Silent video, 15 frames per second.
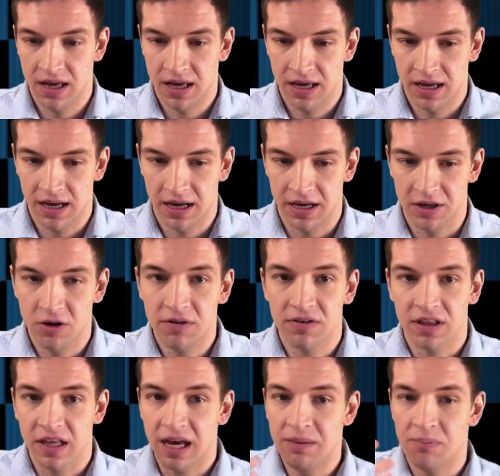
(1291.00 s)
You have a
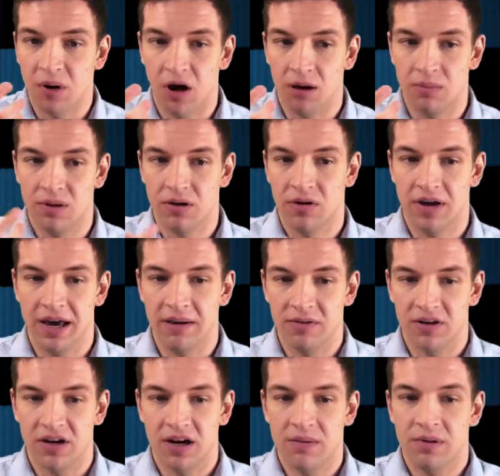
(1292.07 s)
light bulb, okay? We're
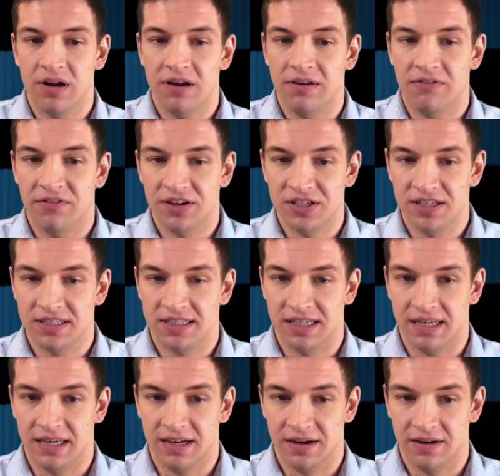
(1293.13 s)
talking about efficiency
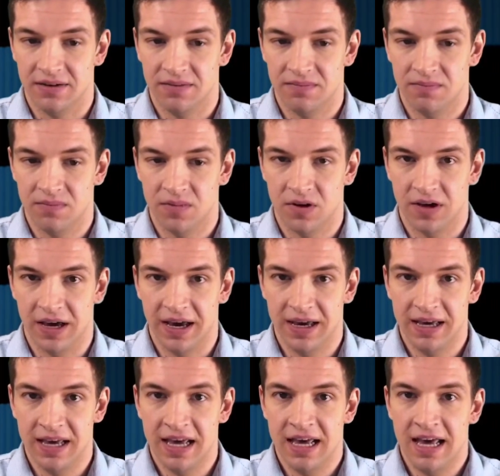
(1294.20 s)
here, okay?
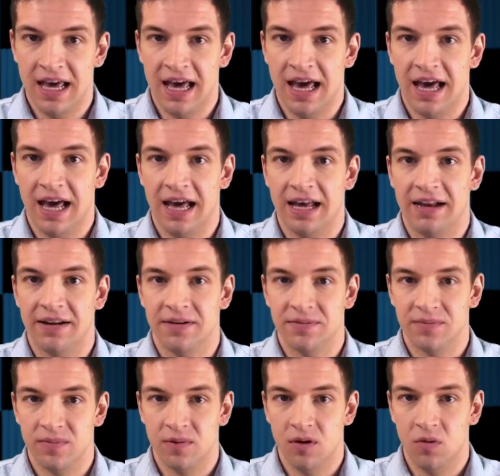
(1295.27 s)
And
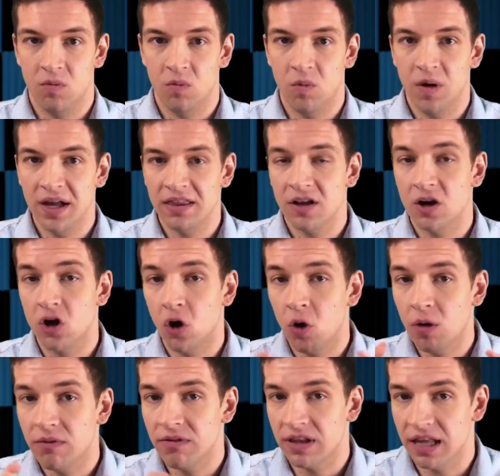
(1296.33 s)
what the goal
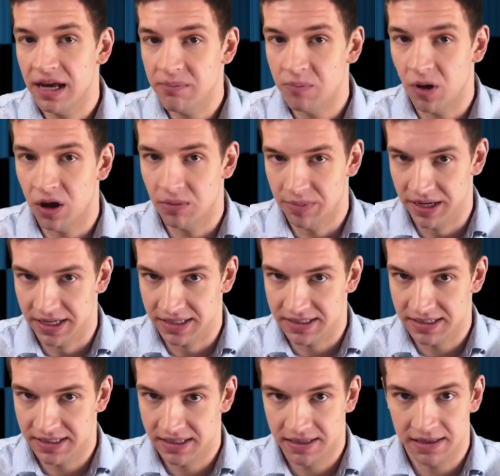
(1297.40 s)
of a light bulb
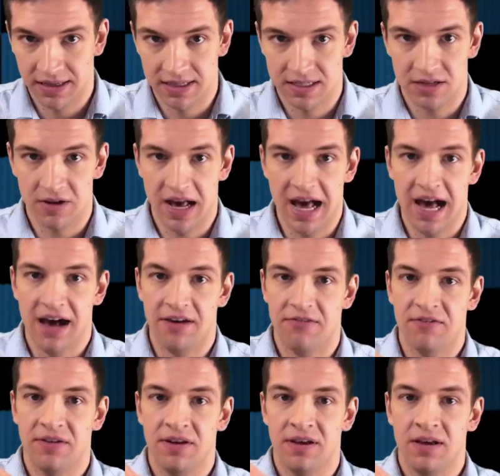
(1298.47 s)
is to
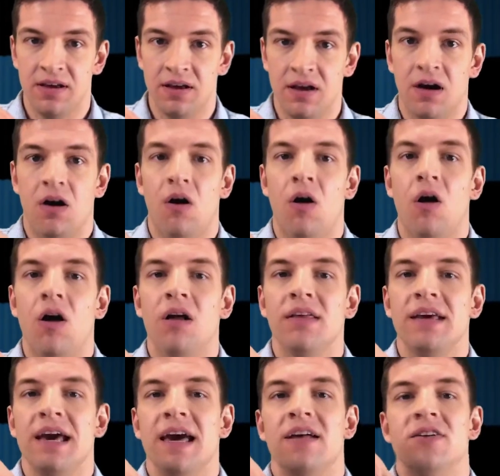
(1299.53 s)
have all
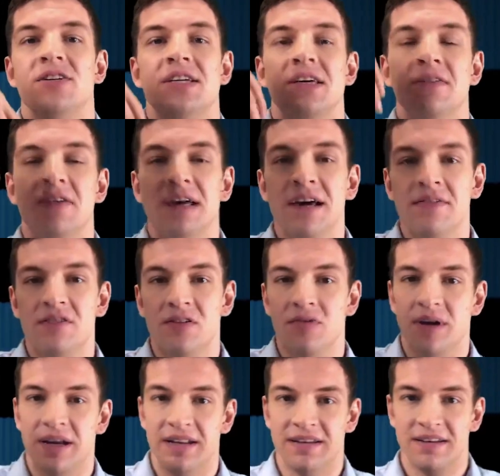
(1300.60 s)
the energy you give to
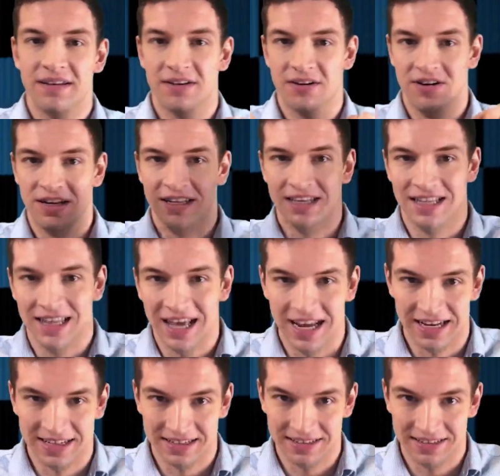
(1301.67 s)
it turn into light,